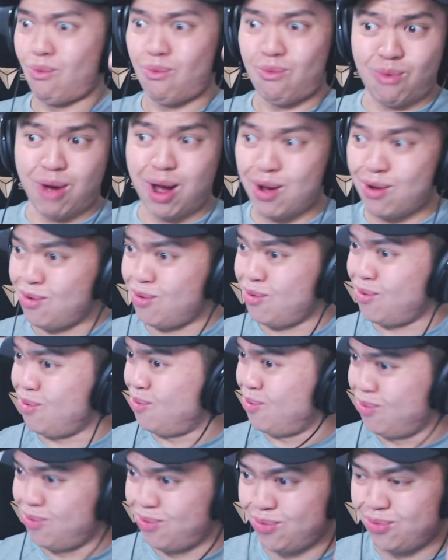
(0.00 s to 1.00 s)

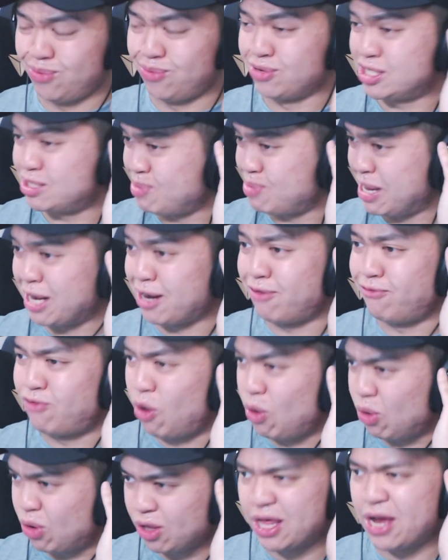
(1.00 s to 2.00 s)
Oh, speaking of
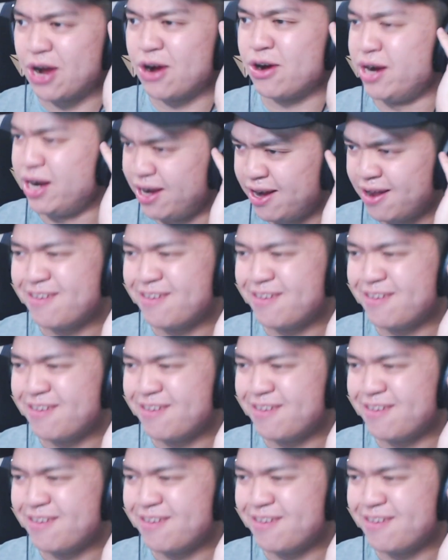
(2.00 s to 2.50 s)
vocal layering,